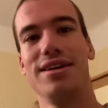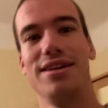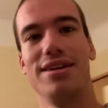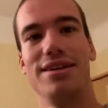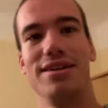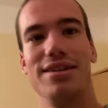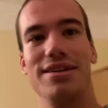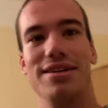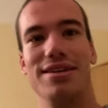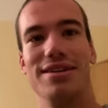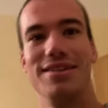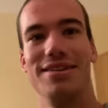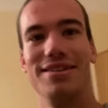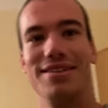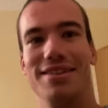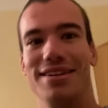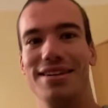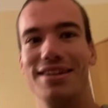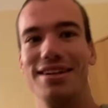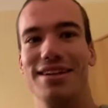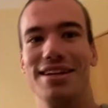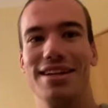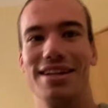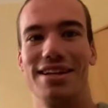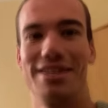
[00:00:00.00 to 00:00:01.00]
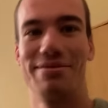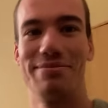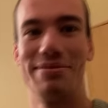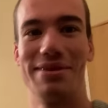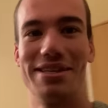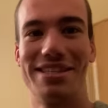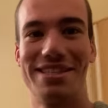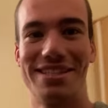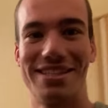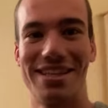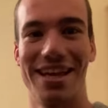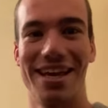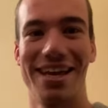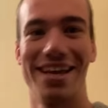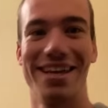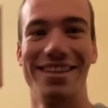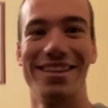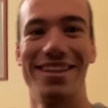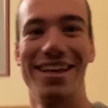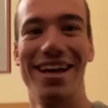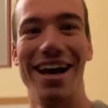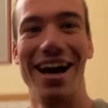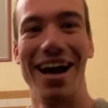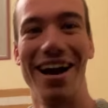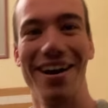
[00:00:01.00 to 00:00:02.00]
are letting me stay in
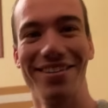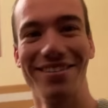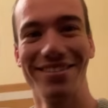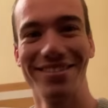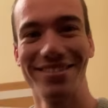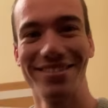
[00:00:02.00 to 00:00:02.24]
their house